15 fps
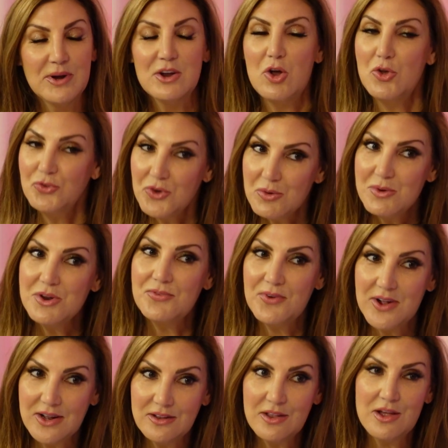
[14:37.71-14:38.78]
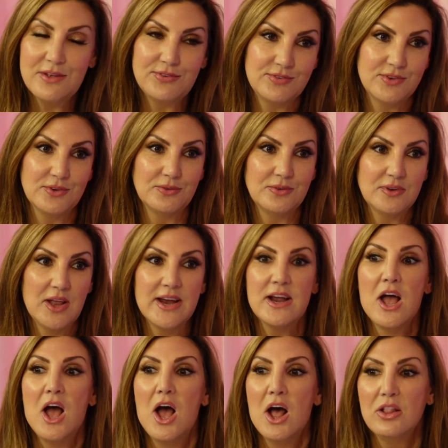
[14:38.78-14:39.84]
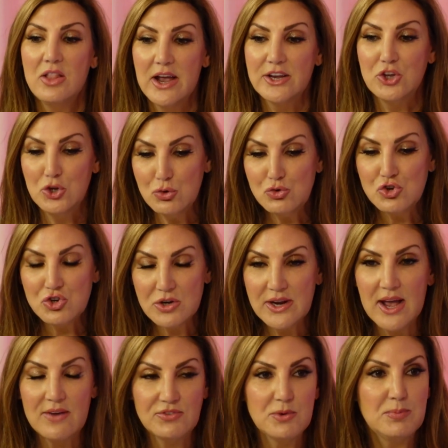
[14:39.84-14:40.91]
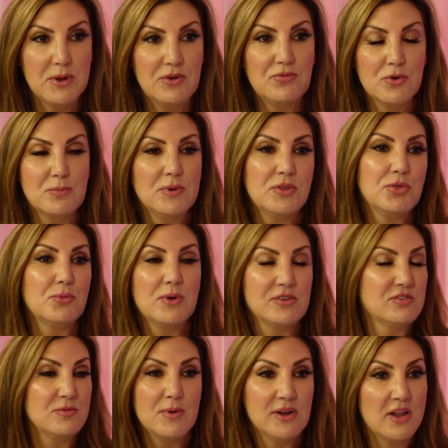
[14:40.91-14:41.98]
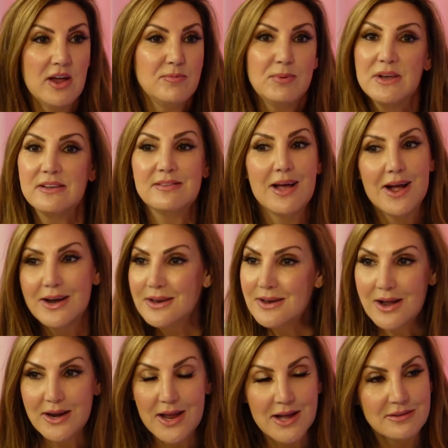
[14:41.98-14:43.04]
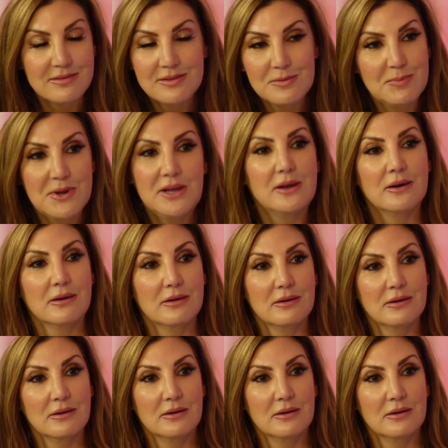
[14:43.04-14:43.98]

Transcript: I want to file a lawsuit. Like you should have to pay for me the rest of my life because I did not ask to be here.